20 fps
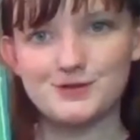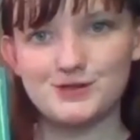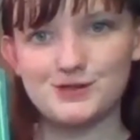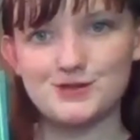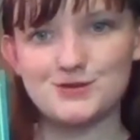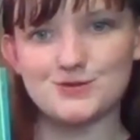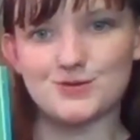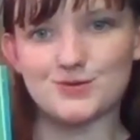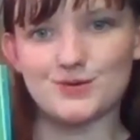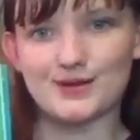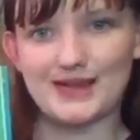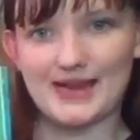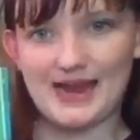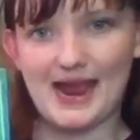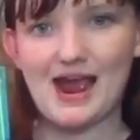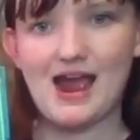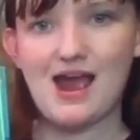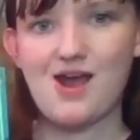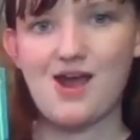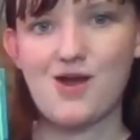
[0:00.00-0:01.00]
for you,
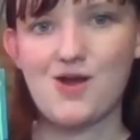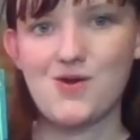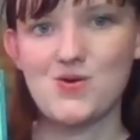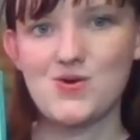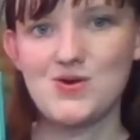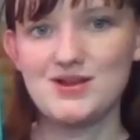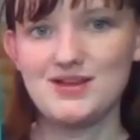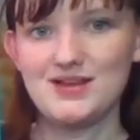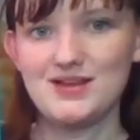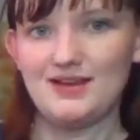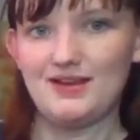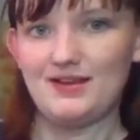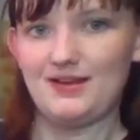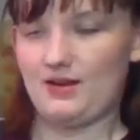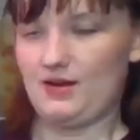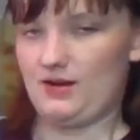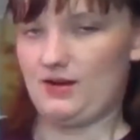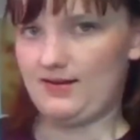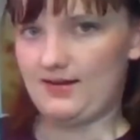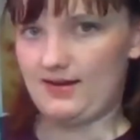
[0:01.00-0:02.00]
Cow.
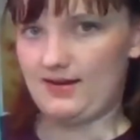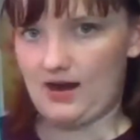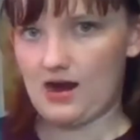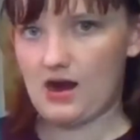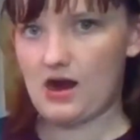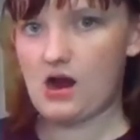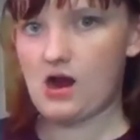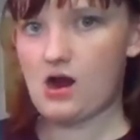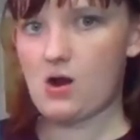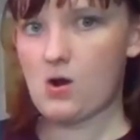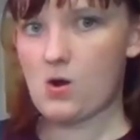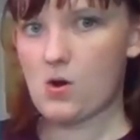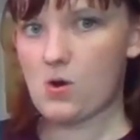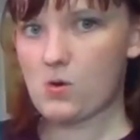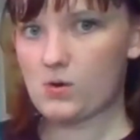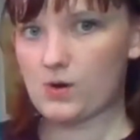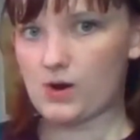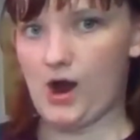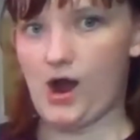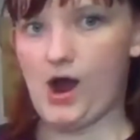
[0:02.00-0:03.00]

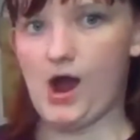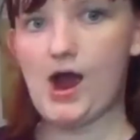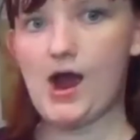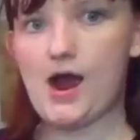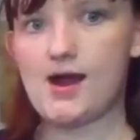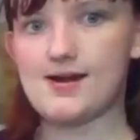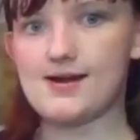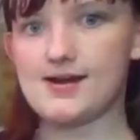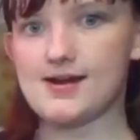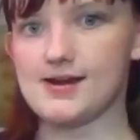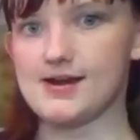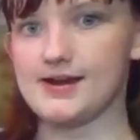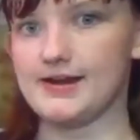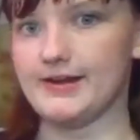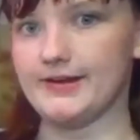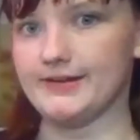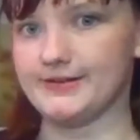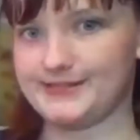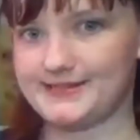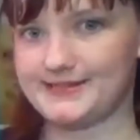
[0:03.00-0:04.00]
How
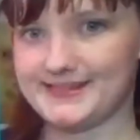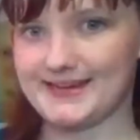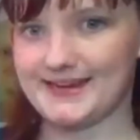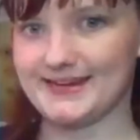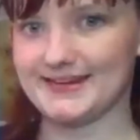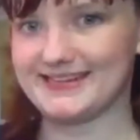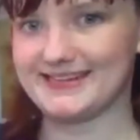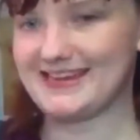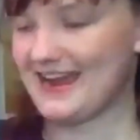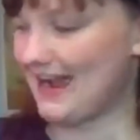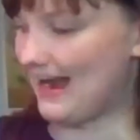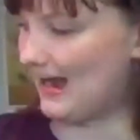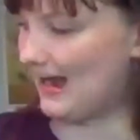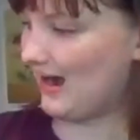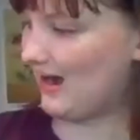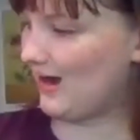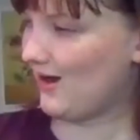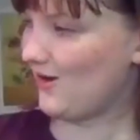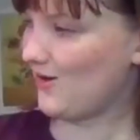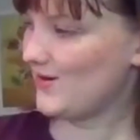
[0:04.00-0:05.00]
kind, said
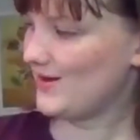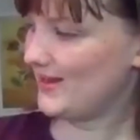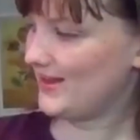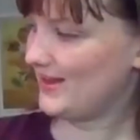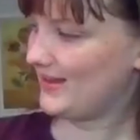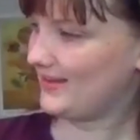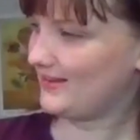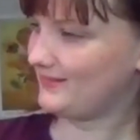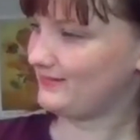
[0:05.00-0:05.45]
Cow.